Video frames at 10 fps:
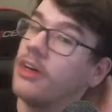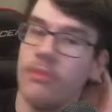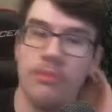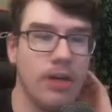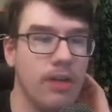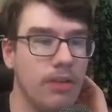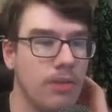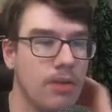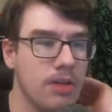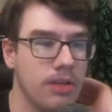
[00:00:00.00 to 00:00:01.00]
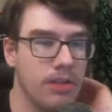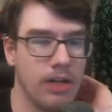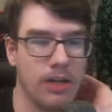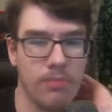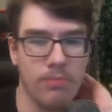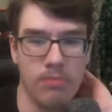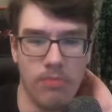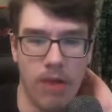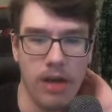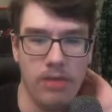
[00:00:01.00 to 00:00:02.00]
But there
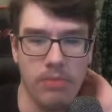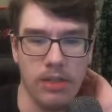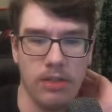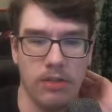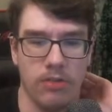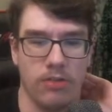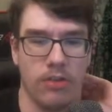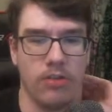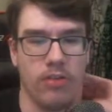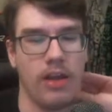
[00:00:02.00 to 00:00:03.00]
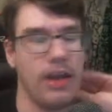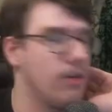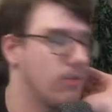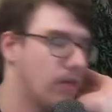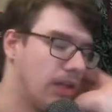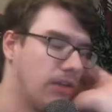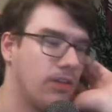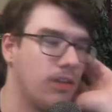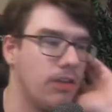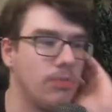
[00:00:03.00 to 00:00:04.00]
might be a universe. Like,
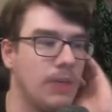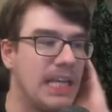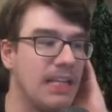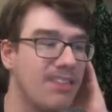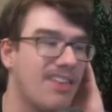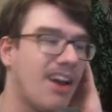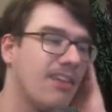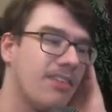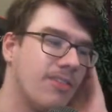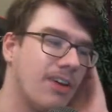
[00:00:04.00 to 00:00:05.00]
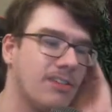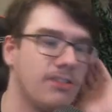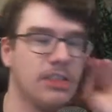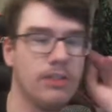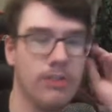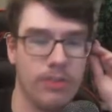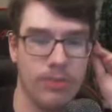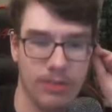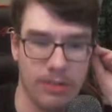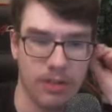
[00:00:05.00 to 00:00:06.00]
realistically speaking, this guy has Divine Shields,
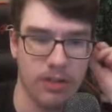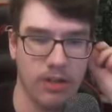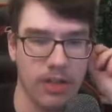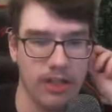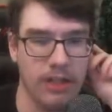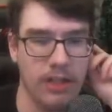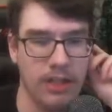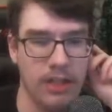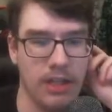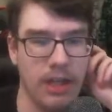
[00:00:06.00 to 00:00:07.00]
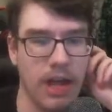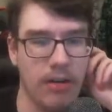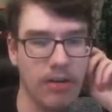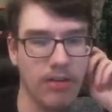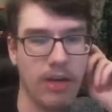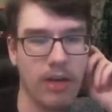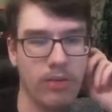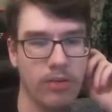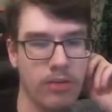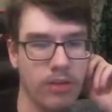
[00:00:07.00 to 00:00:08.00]
which are like the inherent
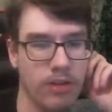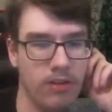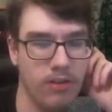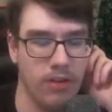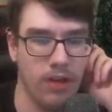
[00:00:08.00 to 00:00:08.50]
counter to this.